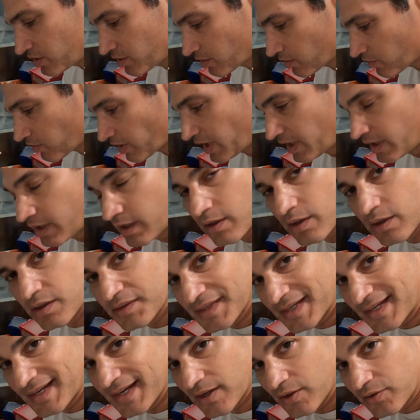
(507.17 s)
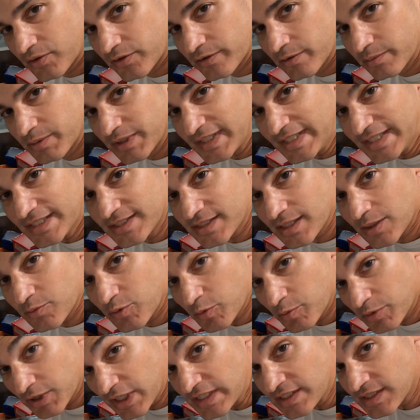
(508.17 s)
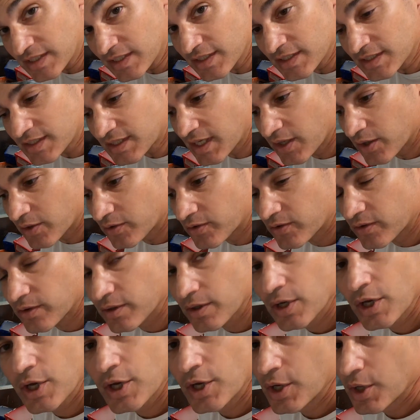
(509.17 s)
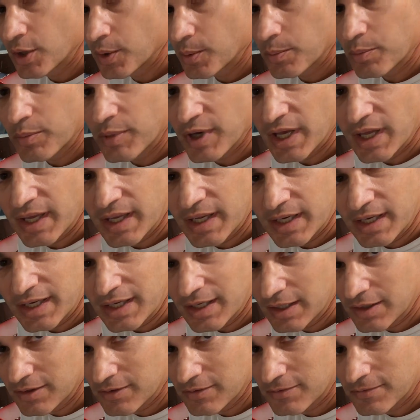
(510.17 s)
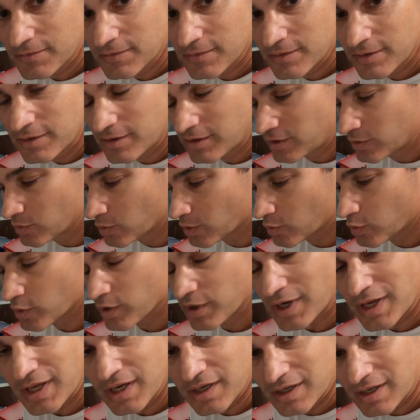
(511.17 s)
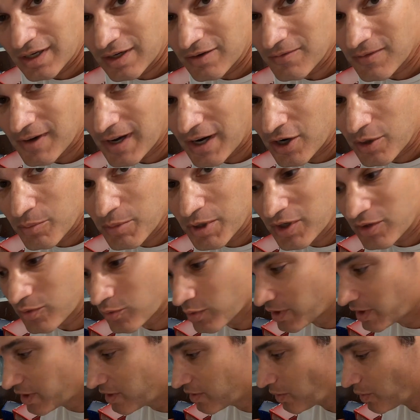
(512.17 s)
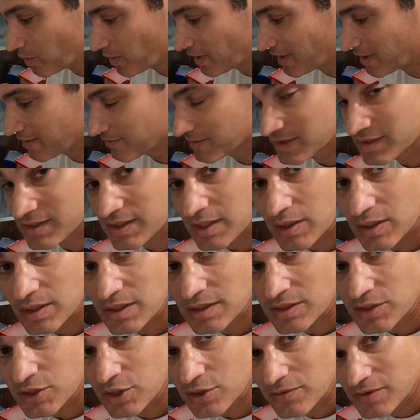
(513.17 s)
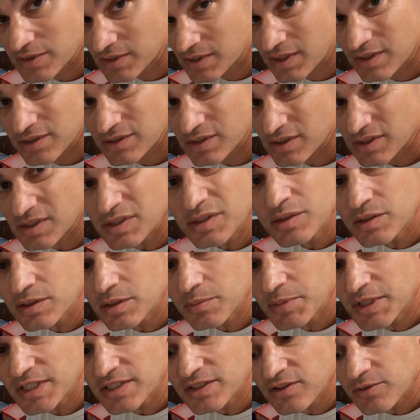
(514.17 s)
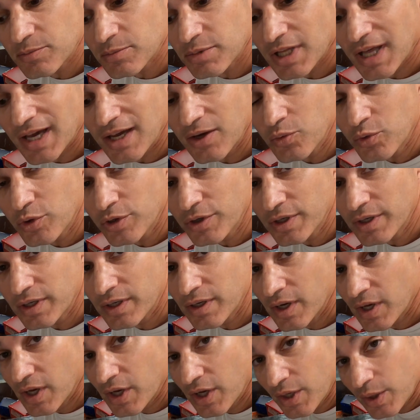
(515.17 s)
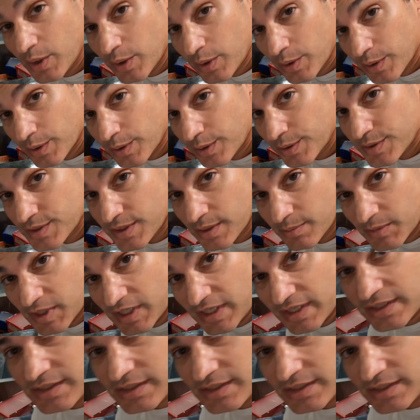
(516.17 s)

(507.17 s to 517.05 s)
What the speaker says: do it right here on the counter because I'm replacing this counter. But if you are working in an environment where you don't have a solid surface, you could just use a piece of plywood or something